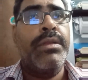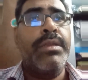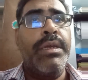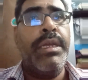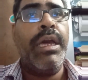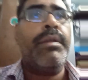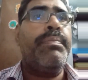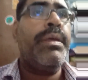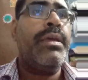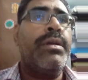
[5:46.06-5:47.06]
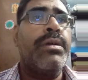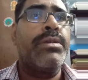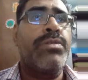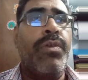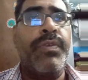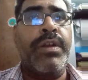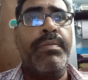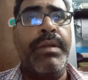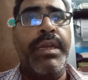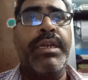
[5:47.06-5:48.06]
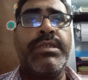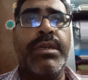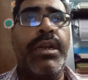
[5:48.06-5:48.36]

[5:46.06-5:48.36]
the ERP software application